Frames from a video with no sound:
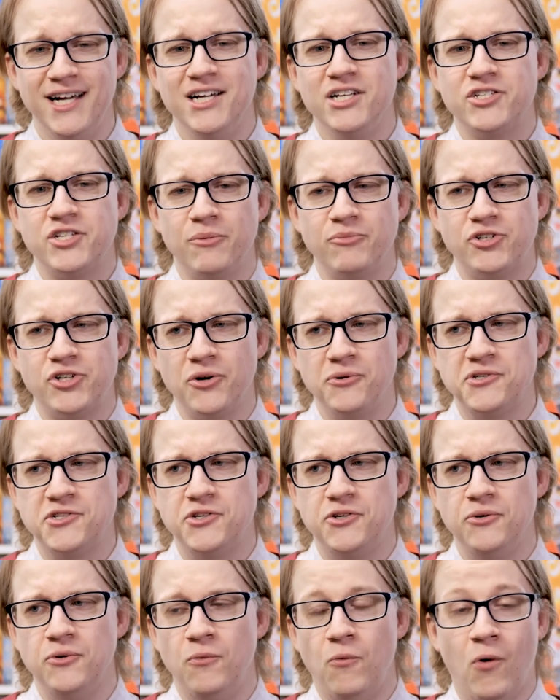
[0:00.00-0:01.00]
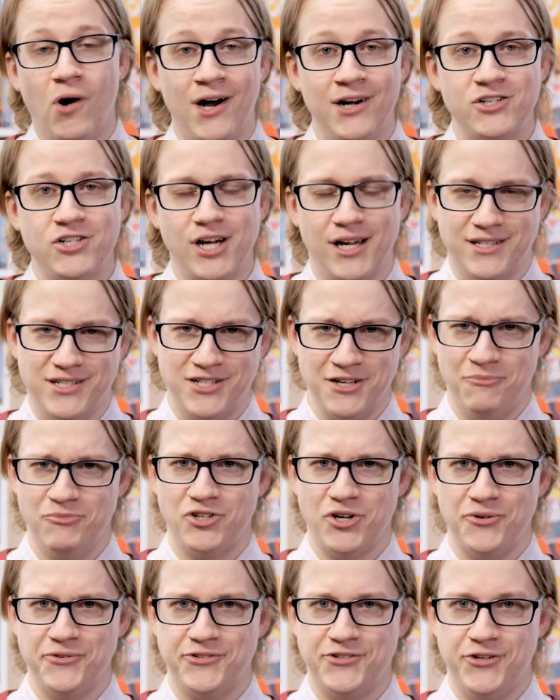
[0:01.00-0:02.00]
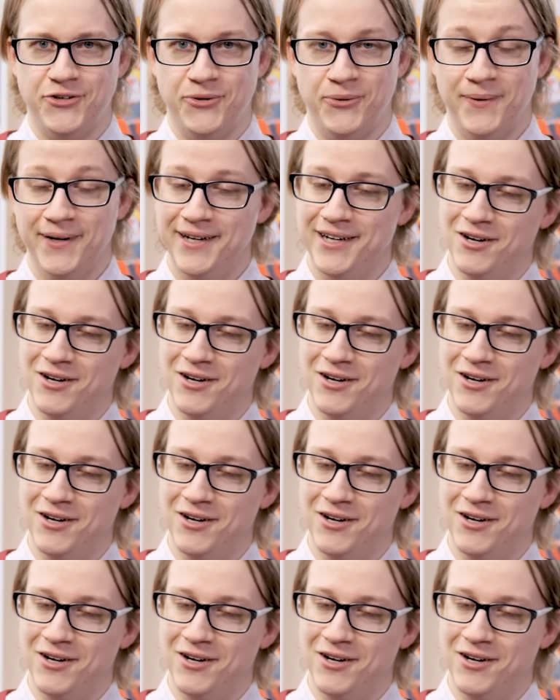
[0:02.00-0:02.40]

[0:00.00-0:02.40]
some shows to watch and some shows to